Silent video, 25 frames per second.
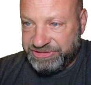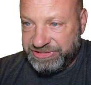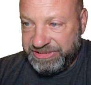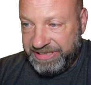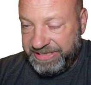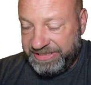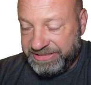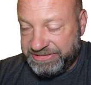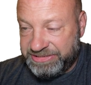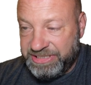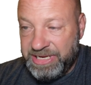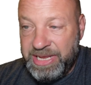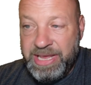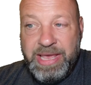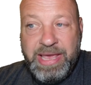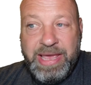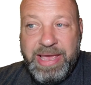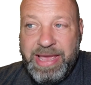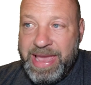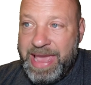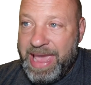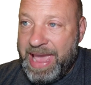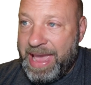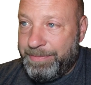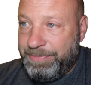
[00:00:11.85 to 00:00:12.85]
seats?
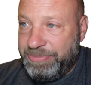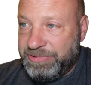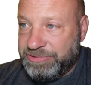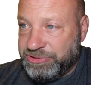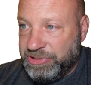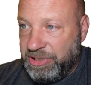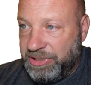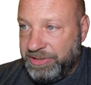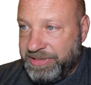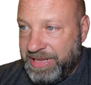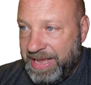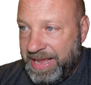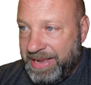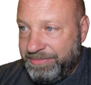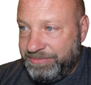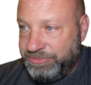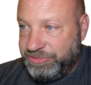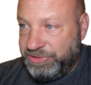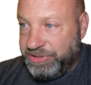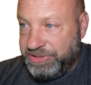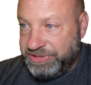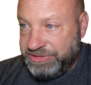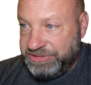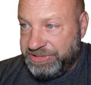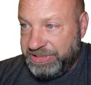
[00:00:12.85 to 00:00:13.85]
Happens all the time. As
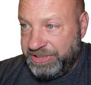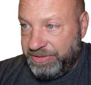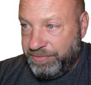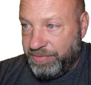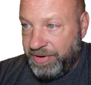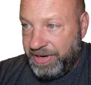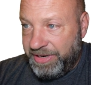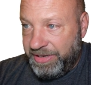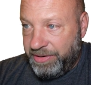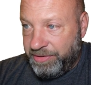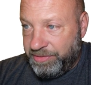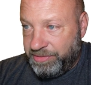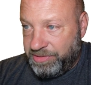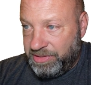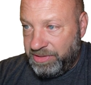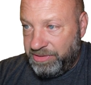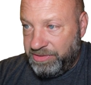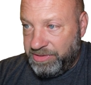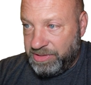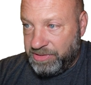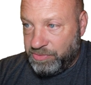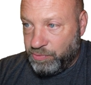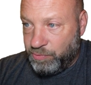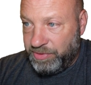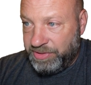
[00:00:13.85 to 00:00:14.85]
you can see right here. See,
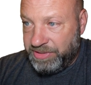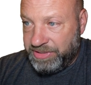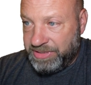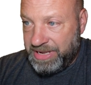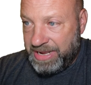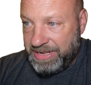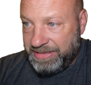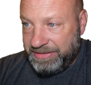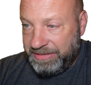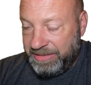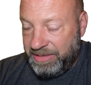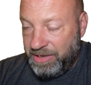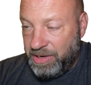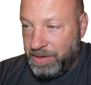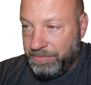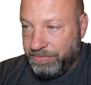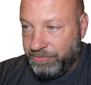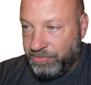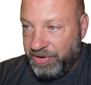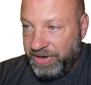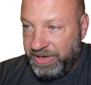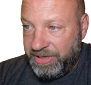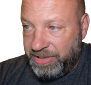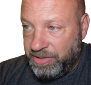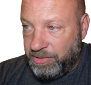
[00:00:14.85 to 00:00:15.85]
this one's got the
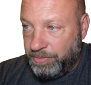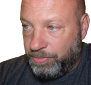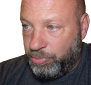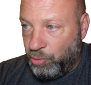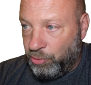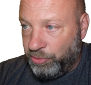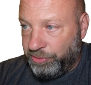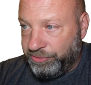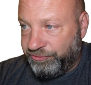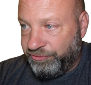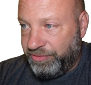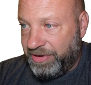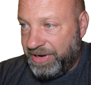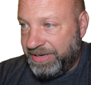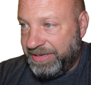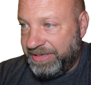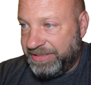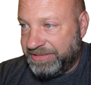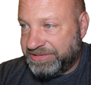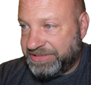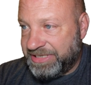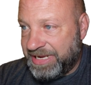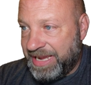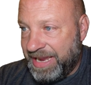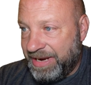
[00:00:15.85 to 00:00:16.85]
upgraded upholstery on
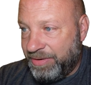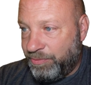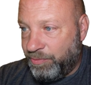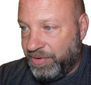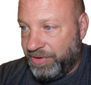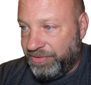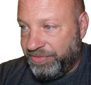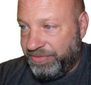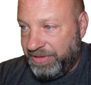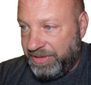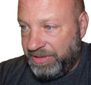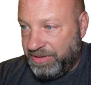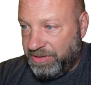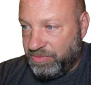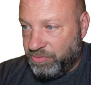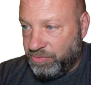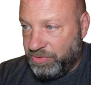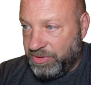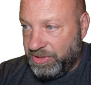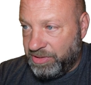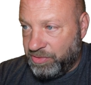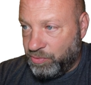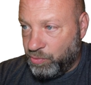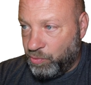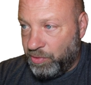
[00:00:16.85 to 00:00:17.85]
this side where
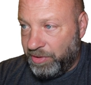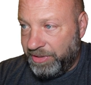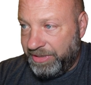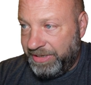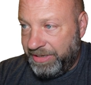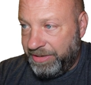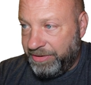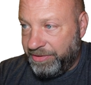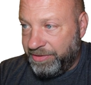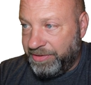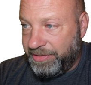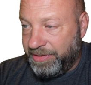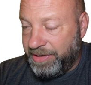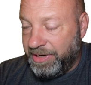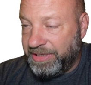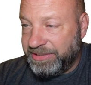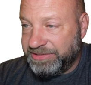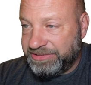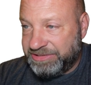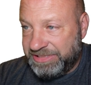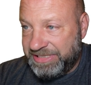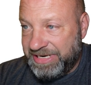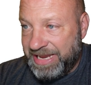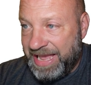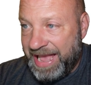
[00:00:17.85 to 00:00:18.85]
this one here
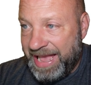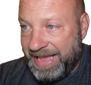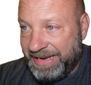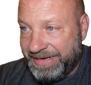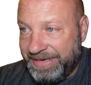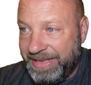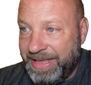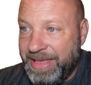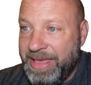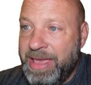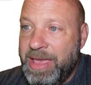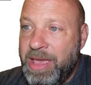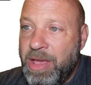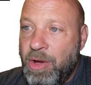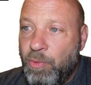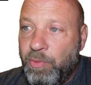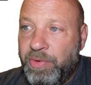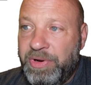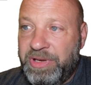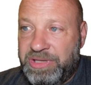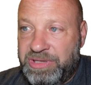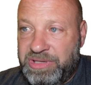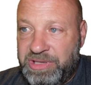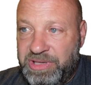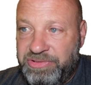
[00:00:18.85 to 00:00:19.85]
does not.
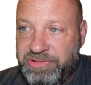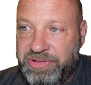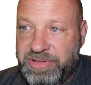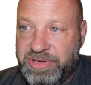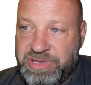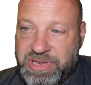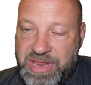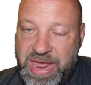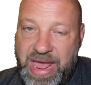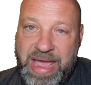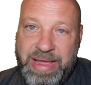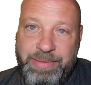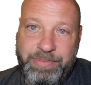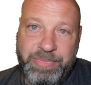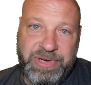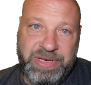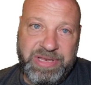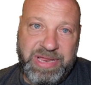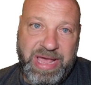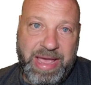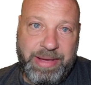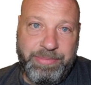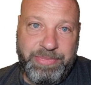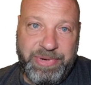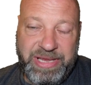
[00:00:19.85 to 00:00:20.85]
We see this time and
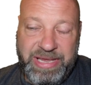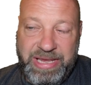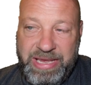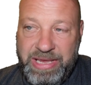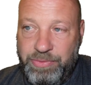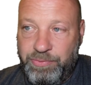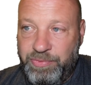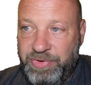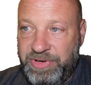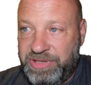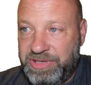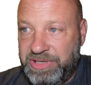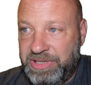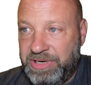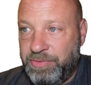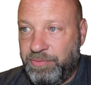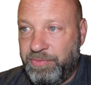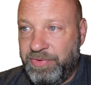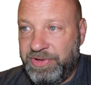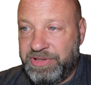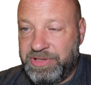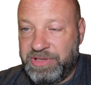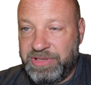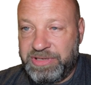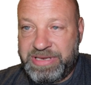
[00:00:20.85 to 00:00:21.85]
time again. We've seen it
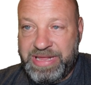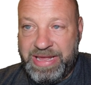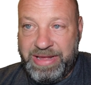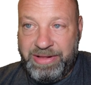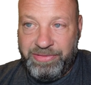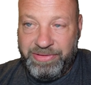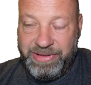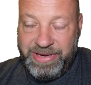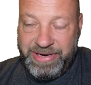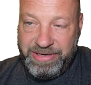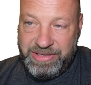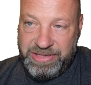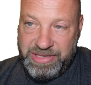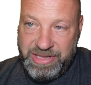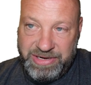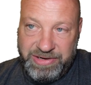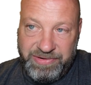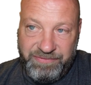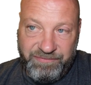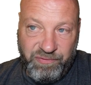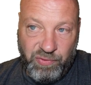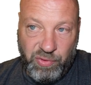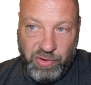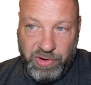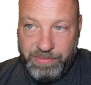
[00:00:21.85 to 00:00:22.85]
with the taillights on
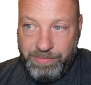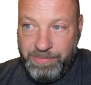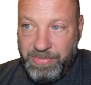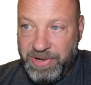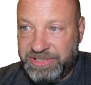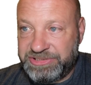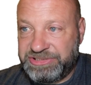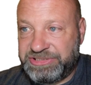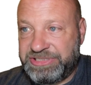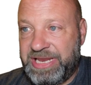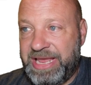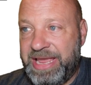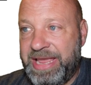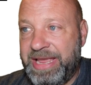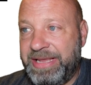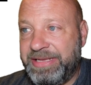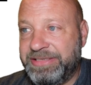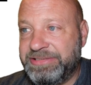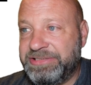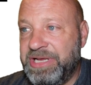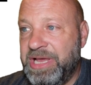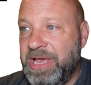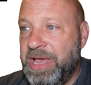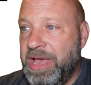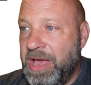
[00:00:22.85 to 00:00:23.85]
the Ford
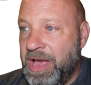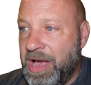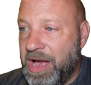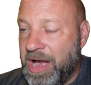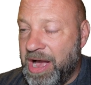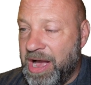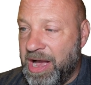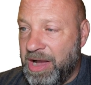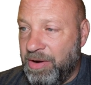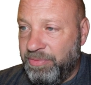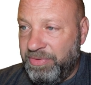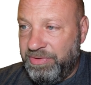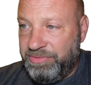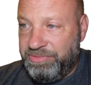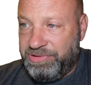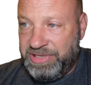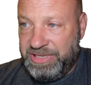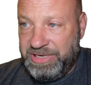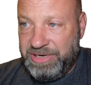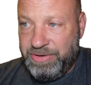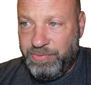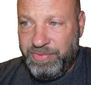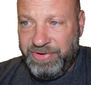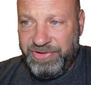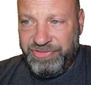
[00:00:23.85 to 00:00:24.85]
Mustangs. We've
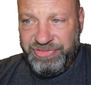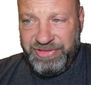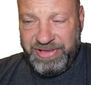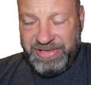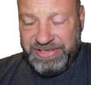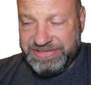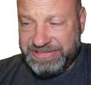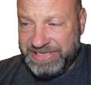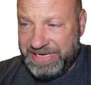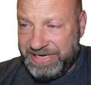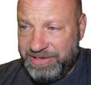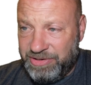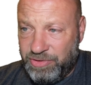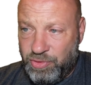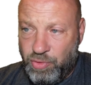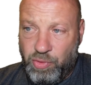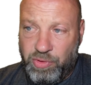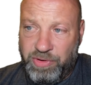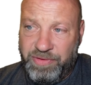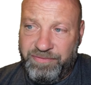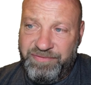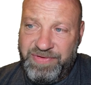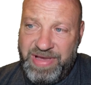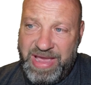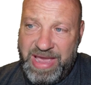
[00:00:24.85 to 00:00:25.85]
seen it with things on the
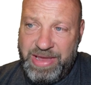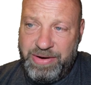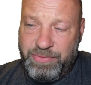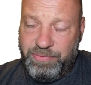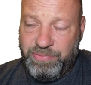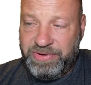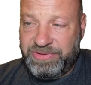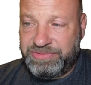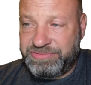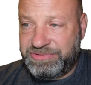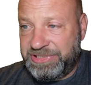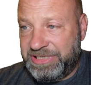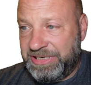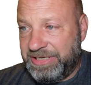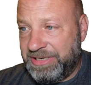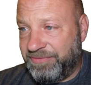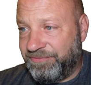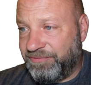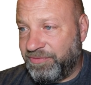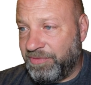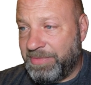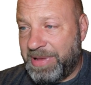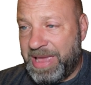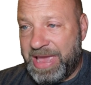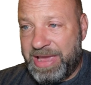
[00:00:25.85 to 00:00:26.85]
Corvette. We've seen
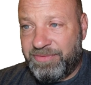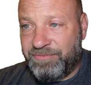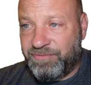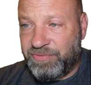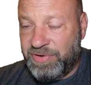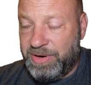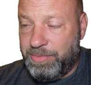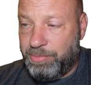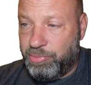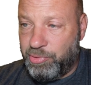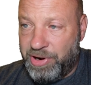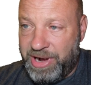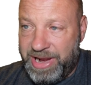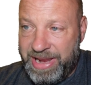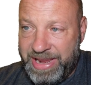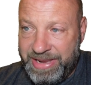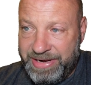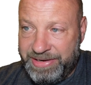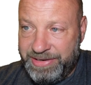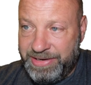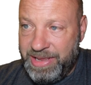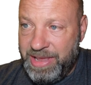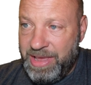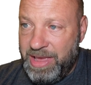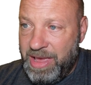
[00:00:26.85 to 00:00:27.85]
it from every
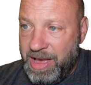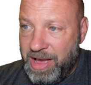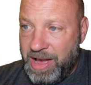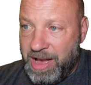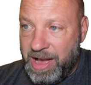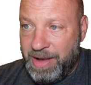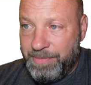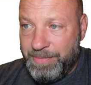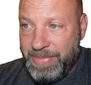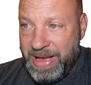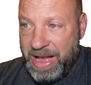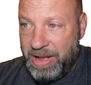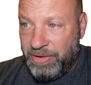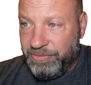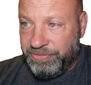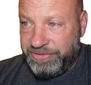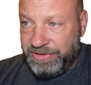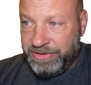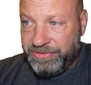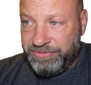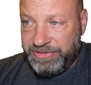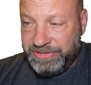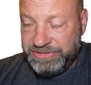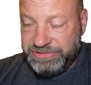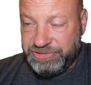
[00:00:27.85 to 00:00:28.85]
brand out
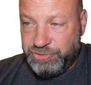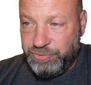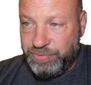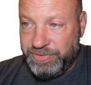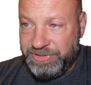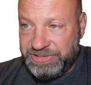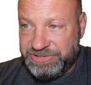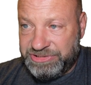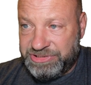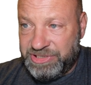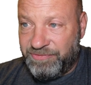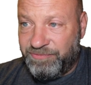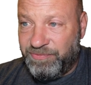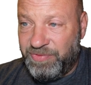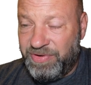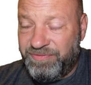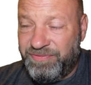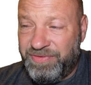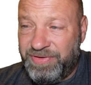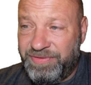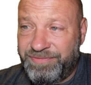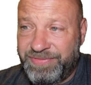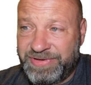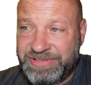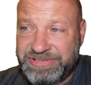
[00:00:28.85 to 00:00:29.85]
there that's doing this stuff.
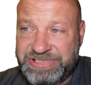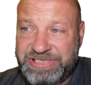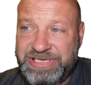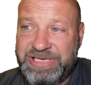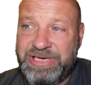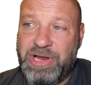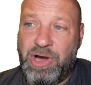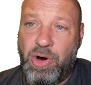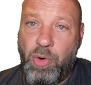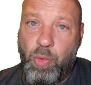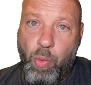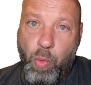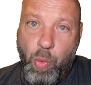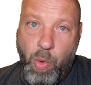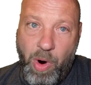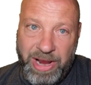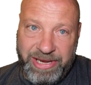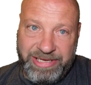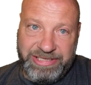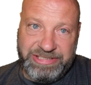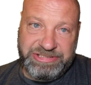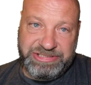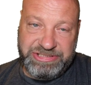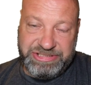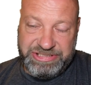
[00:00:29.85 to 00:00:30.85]
We've even seen a
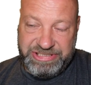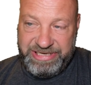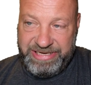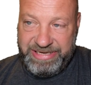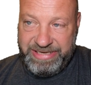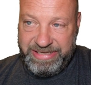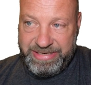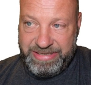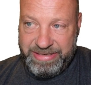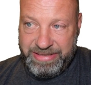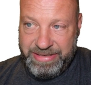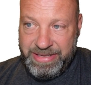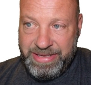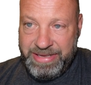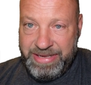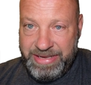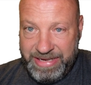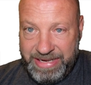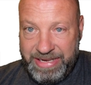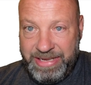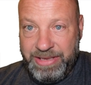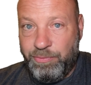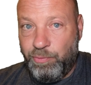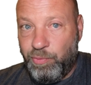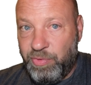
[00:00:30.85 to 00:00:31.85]
white seat
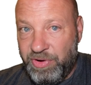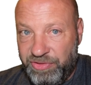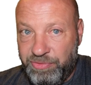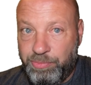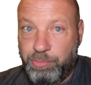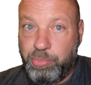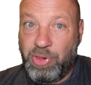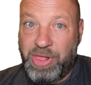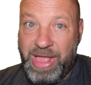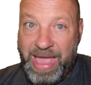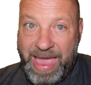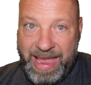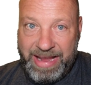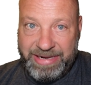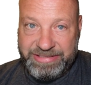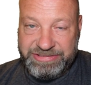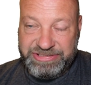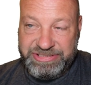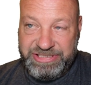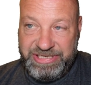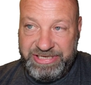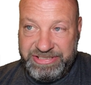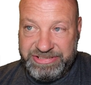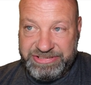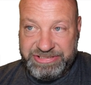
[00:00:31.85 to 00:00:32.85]
in with black
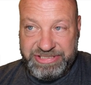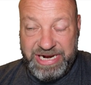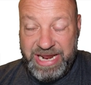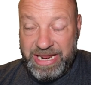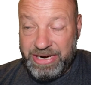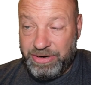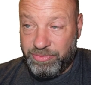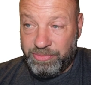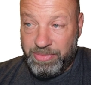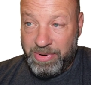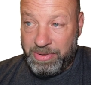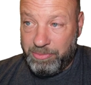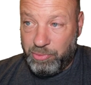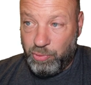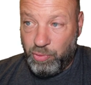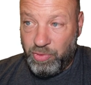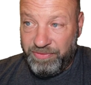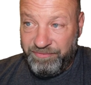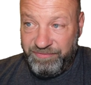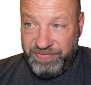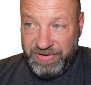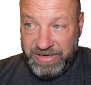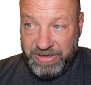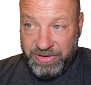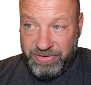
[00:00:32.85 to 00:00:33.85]
seats, and I don't remember
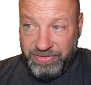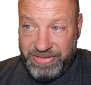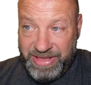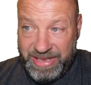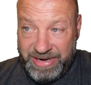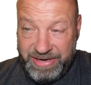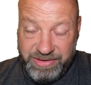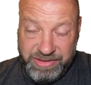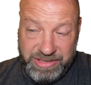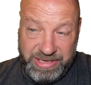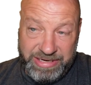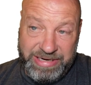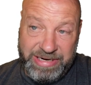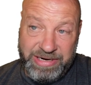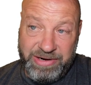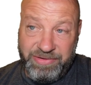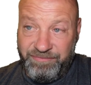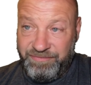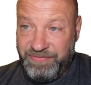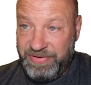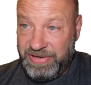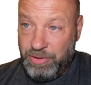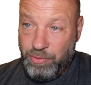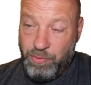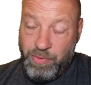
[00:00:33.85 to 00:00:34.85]
what vehicle that is. I did a
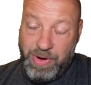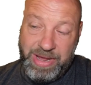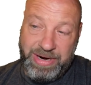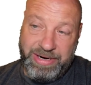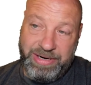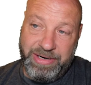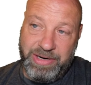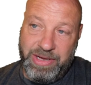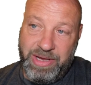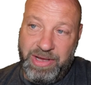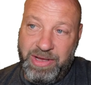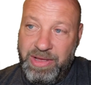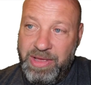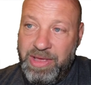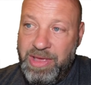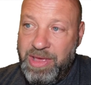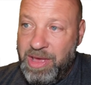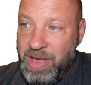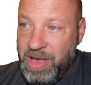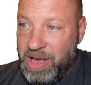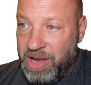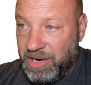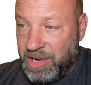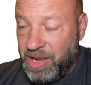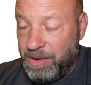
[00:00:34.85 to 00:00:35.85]
video on it a
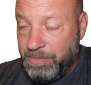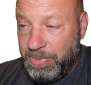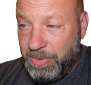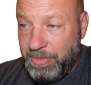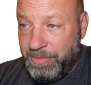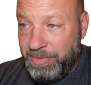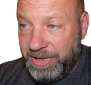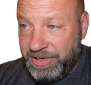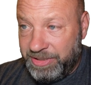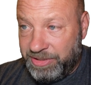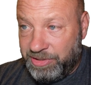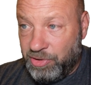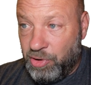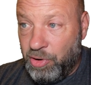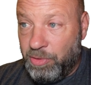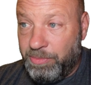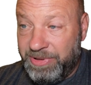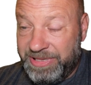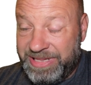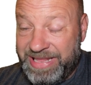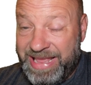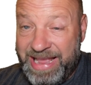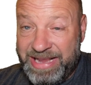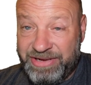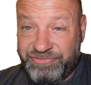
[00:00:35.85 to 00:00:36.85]
couple months ago,
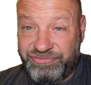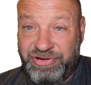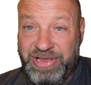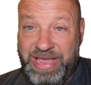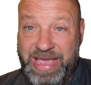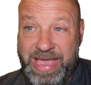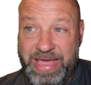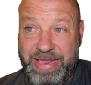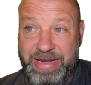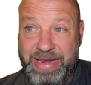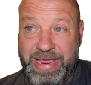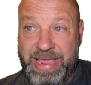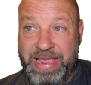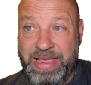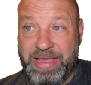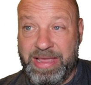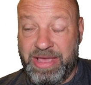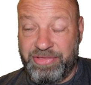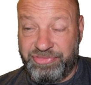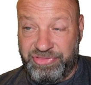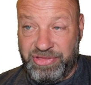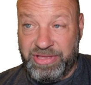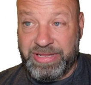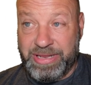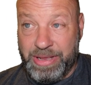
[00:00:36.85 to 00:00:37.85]
but they actually had
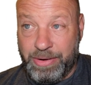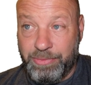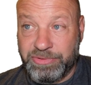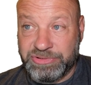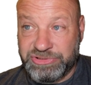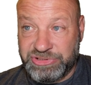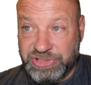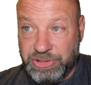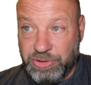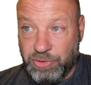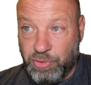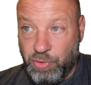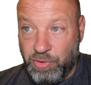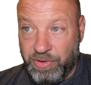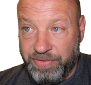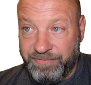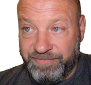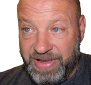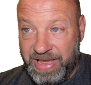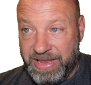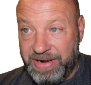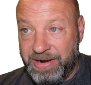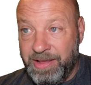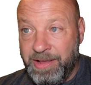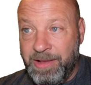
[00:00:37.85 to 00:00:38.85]
I think that was in the
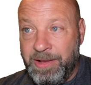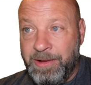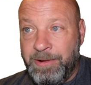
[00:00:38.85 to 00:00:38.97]
Corvette.